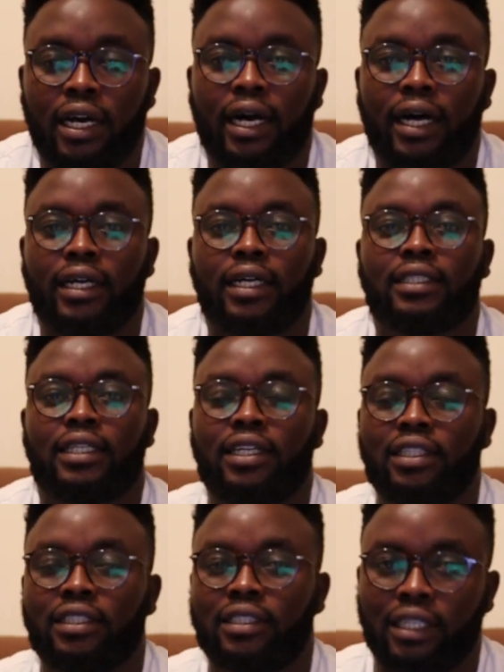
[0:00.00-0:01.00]
And as a
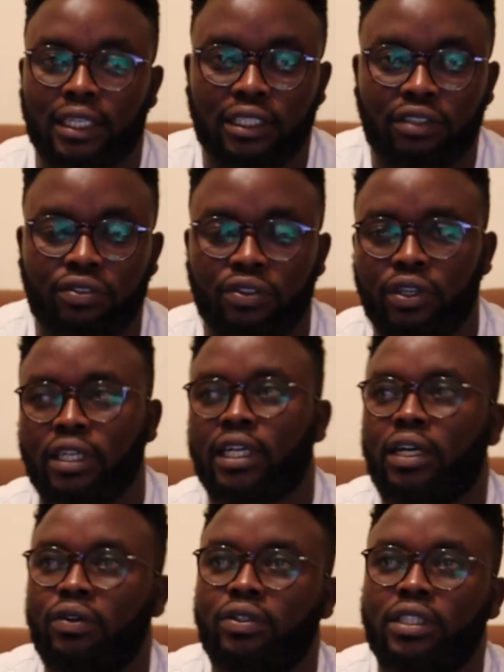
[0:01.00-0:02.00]
result, if you
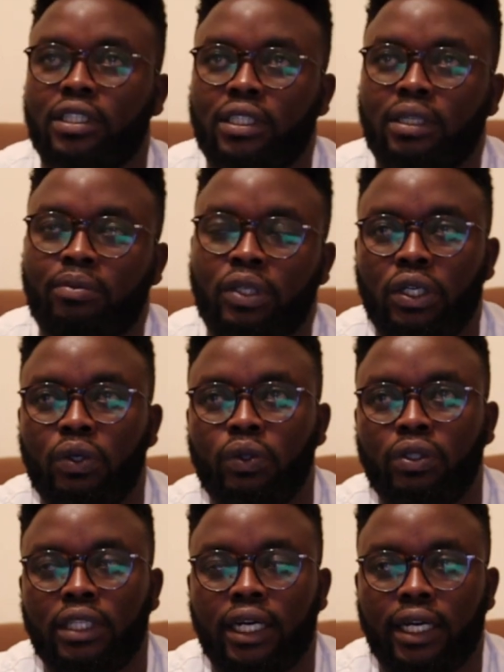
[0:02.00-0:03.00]
encounter somebody
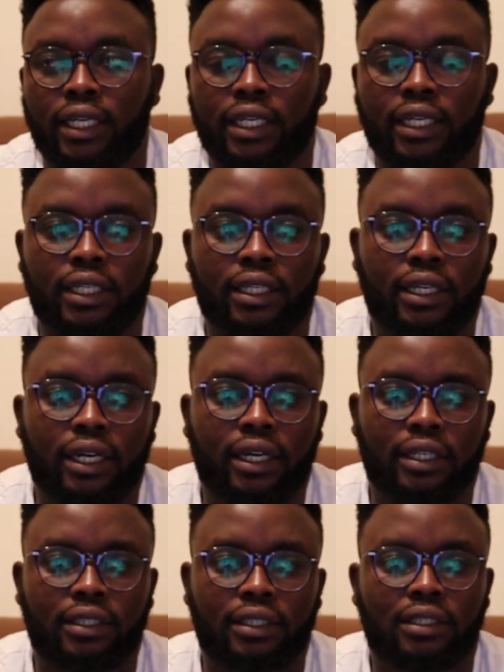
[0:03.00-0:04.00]
who's had a cardiac
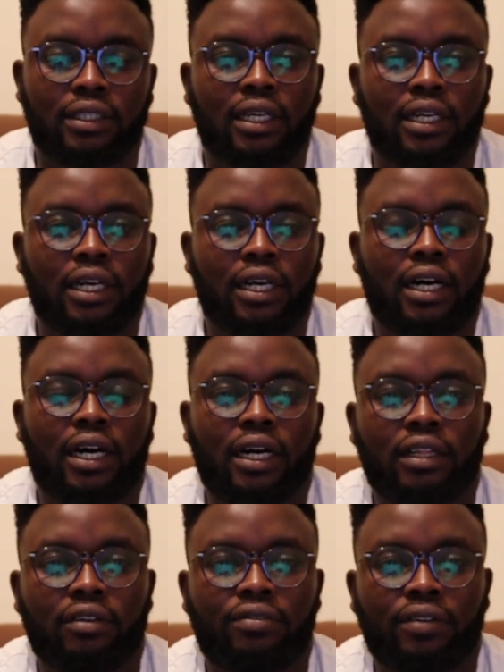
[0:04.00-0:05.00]
arrest,
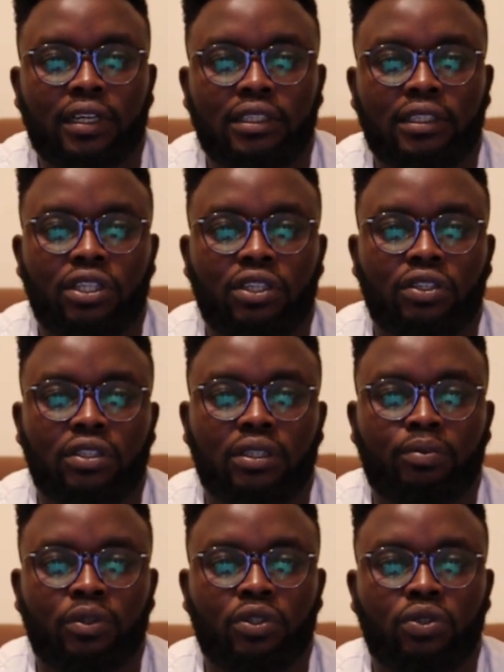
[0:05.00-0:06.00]
the first thing you're
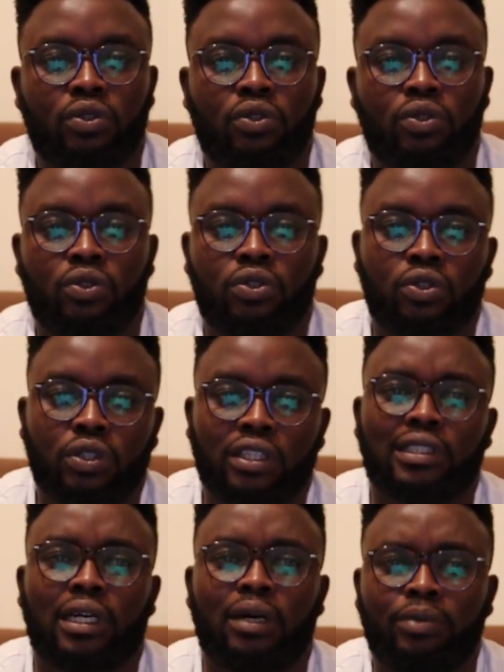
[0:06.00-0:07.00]
supposed to do, so
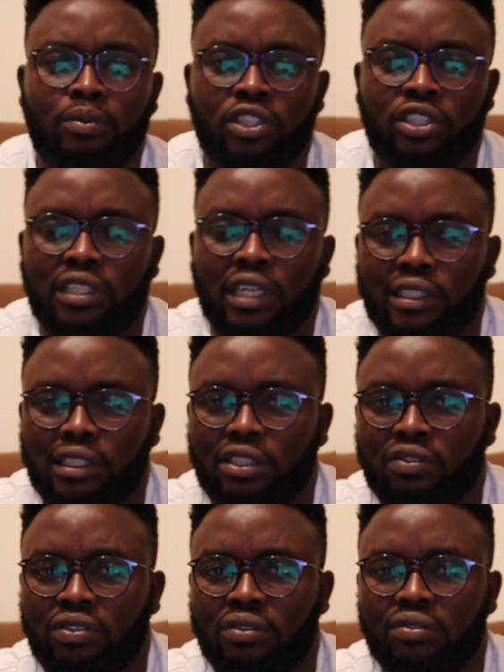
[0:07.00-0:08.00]
there's optimal
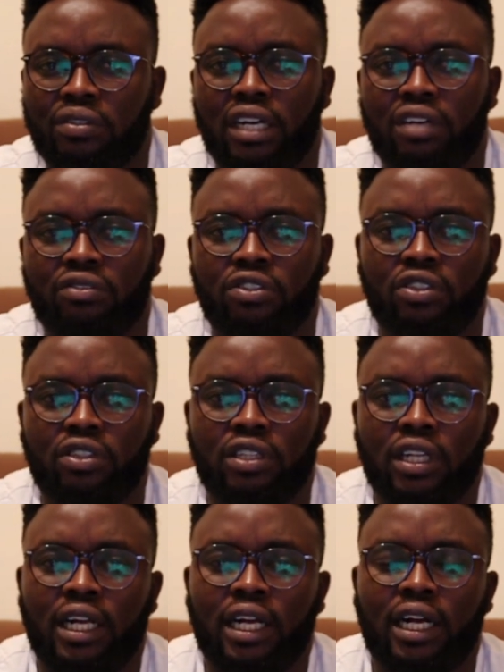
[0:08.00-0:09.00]
chances of survival.
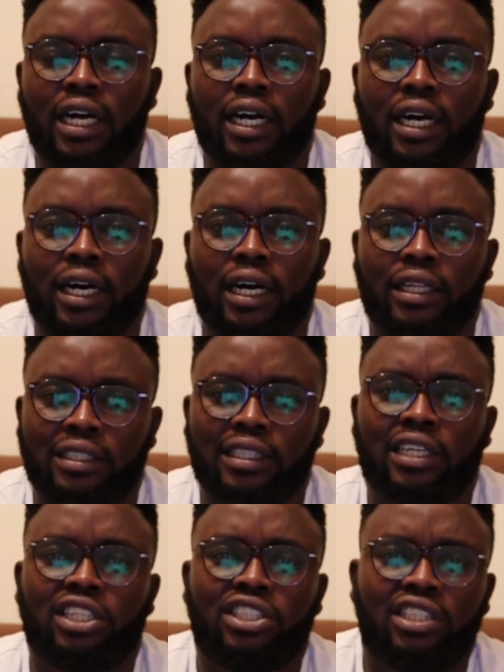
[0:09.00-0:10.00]
These
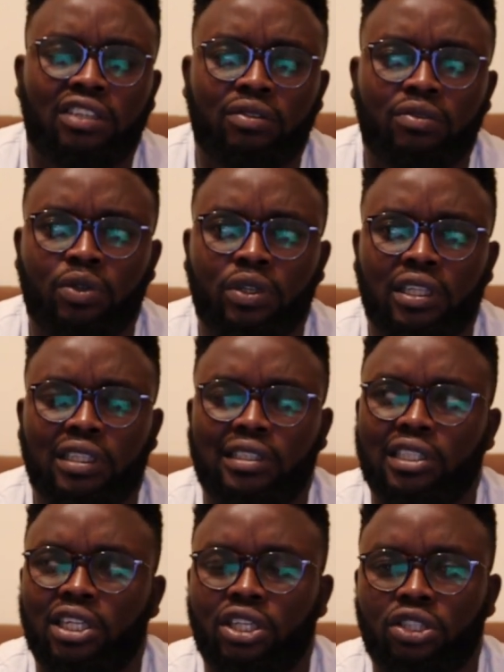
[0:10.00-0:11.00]
are achieved with the
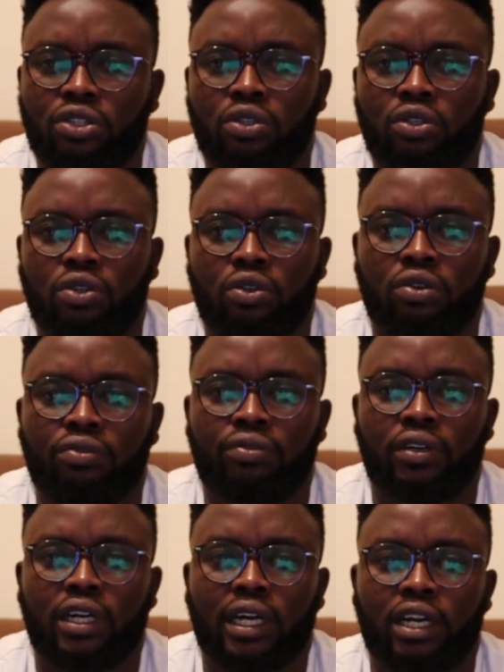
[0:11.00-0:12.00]
initiation
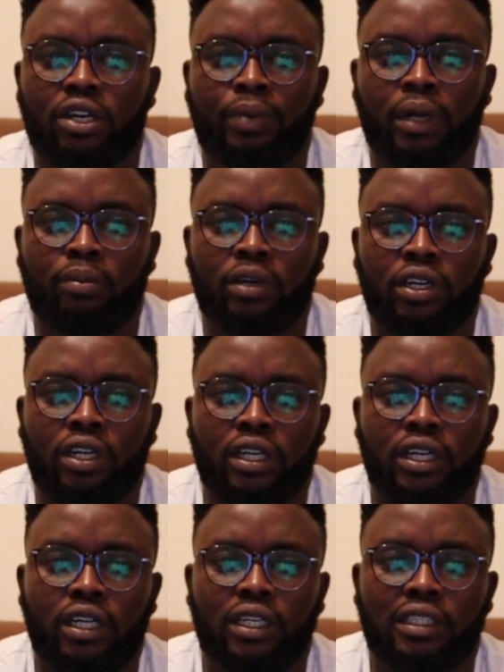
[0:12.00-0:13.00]
of
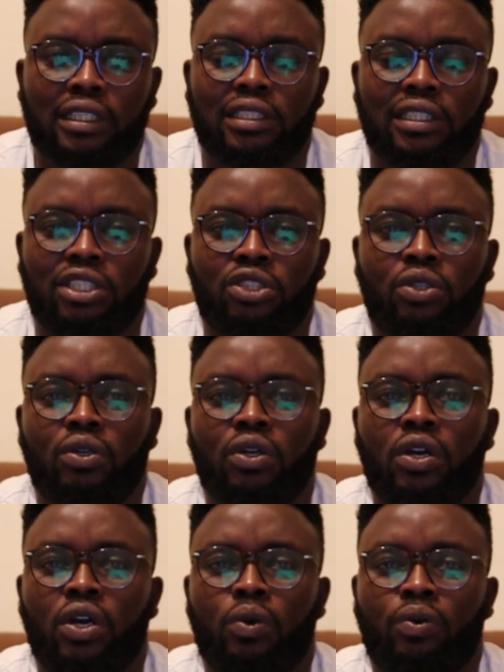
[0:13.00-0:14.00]
cardiopulmonary resuscitation
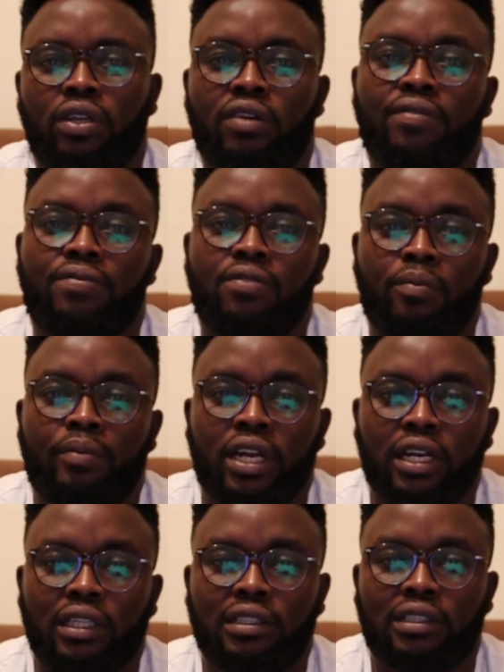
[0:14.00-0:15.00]
within 4
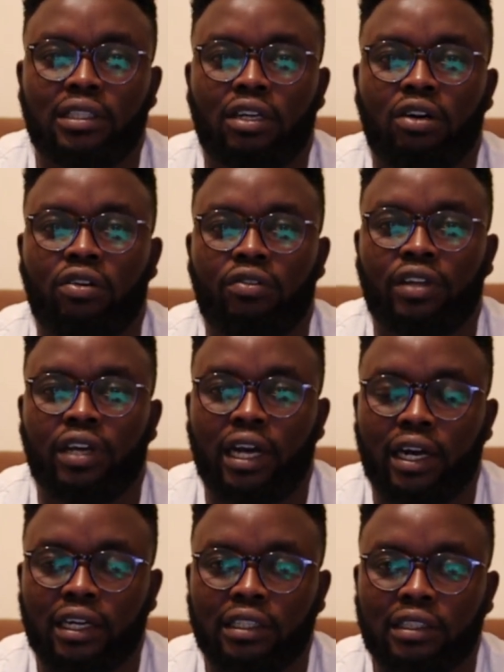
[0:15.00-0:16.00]
minutes of the
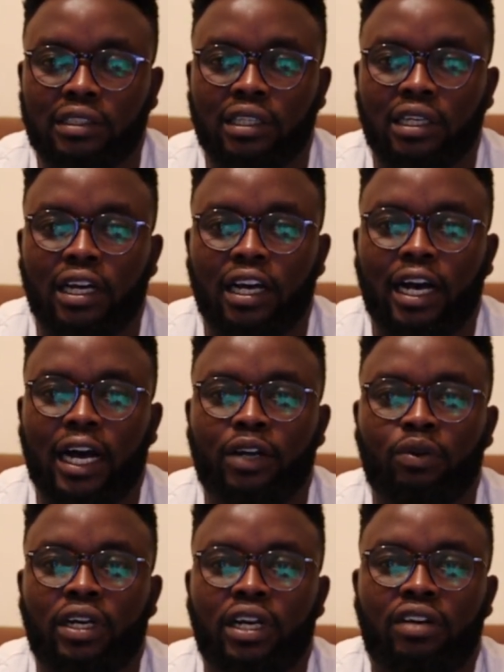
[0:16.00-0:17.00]
arrest.
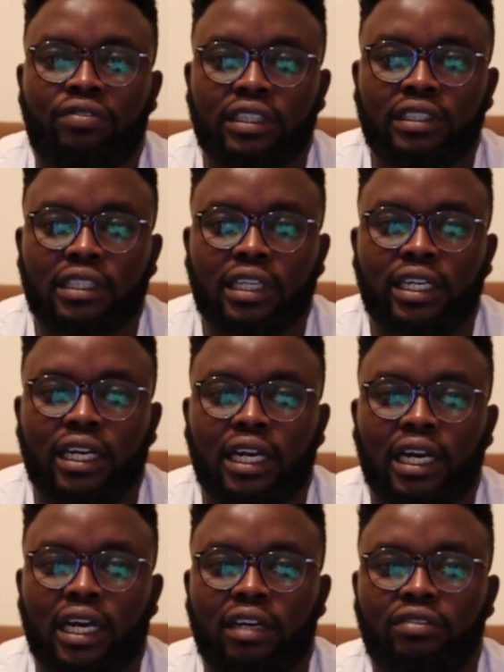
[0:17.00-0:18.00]
And when advanced cardiac
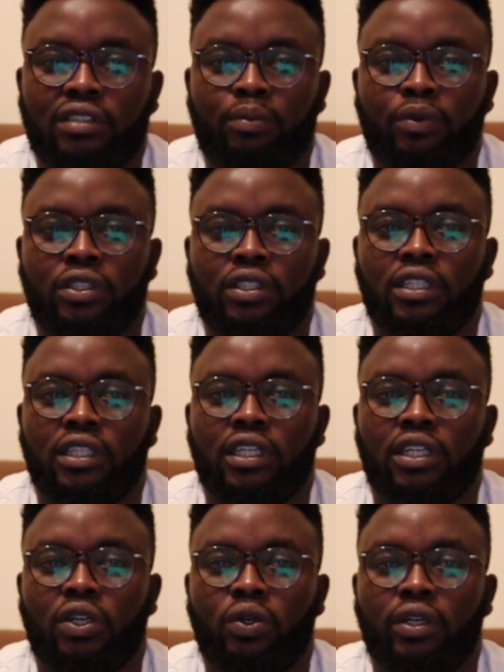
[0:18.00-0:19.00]
life supporting,
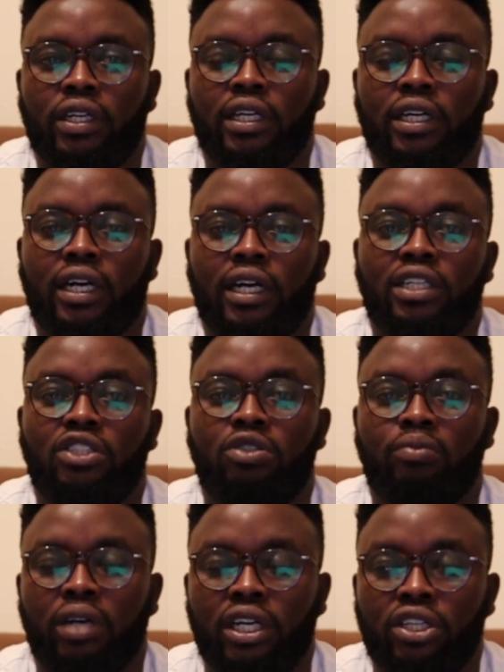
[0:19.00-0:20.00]
including
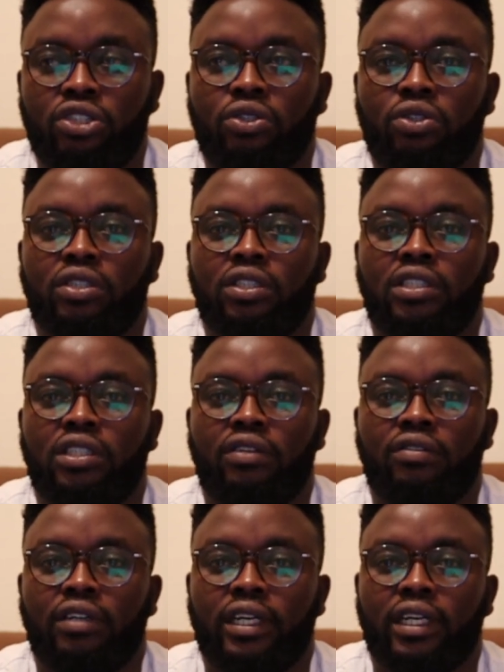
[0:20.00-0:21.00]
intubation,
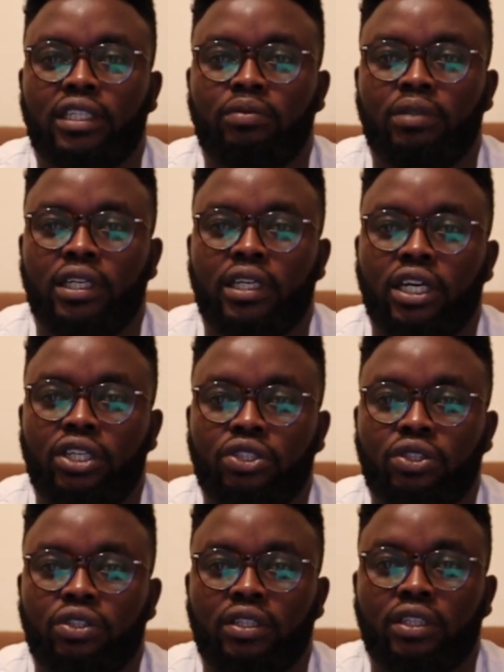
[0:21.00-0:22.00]
intravenous
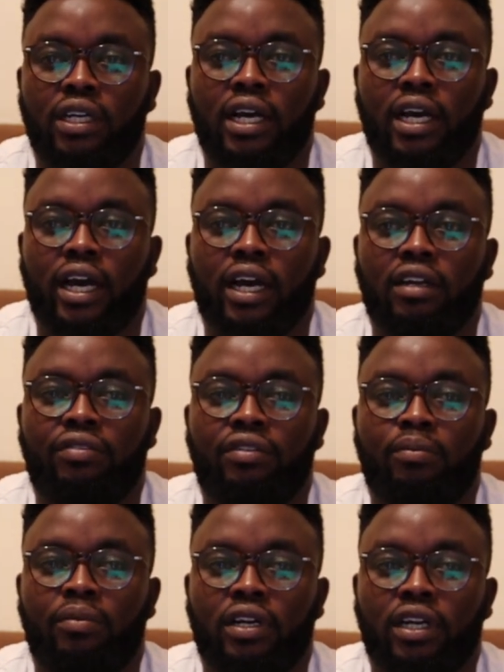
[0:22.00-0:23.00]
medication, and
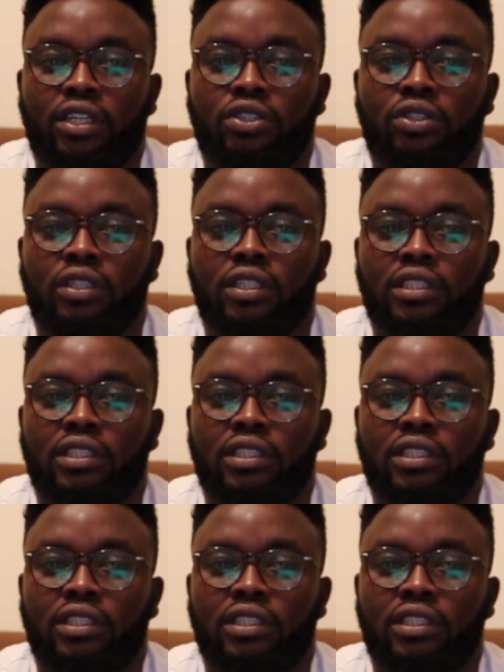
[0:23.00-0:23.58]
defibrillation